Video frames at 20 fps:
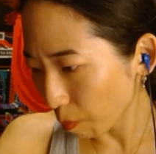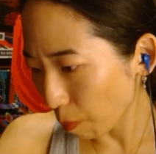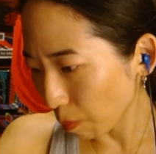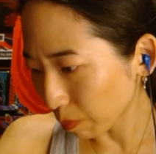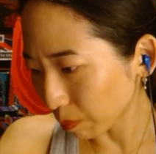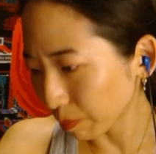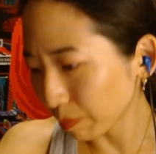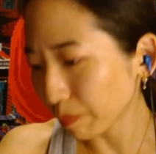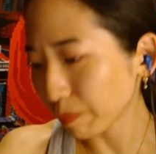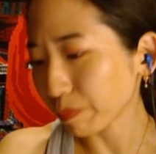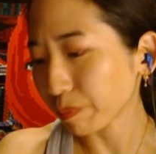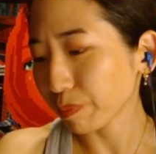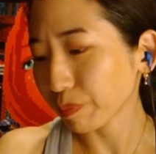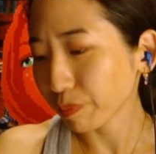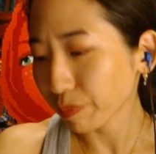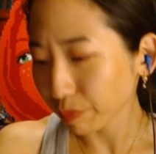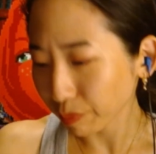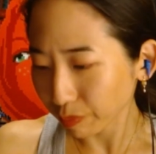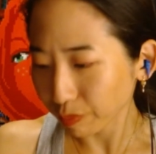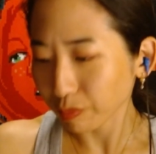Hmm.
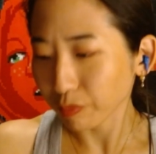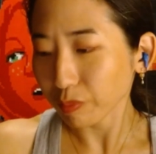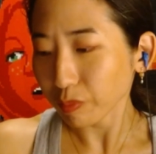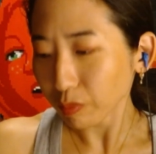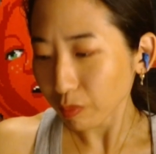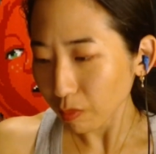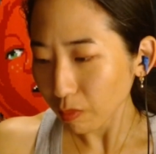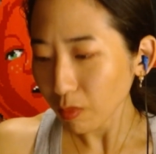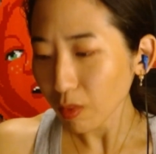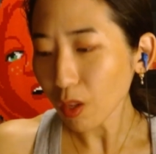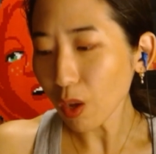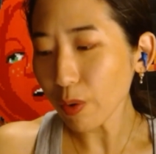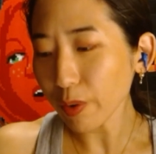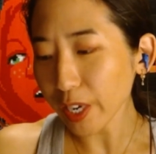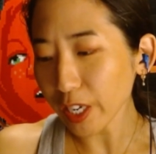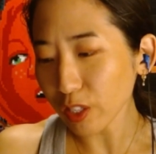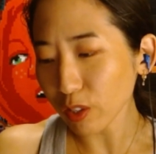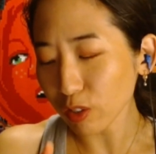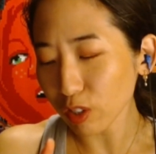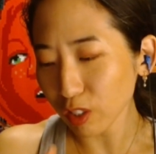
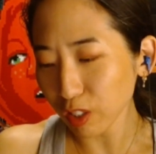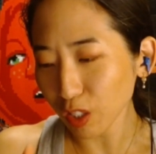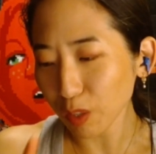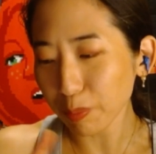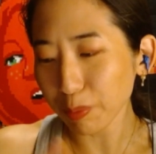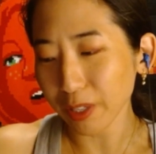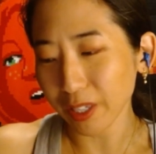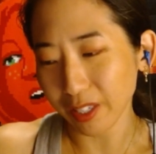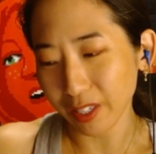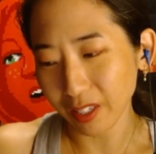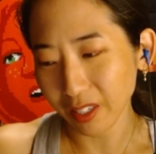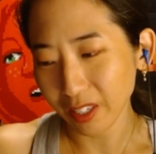Okay, so slurping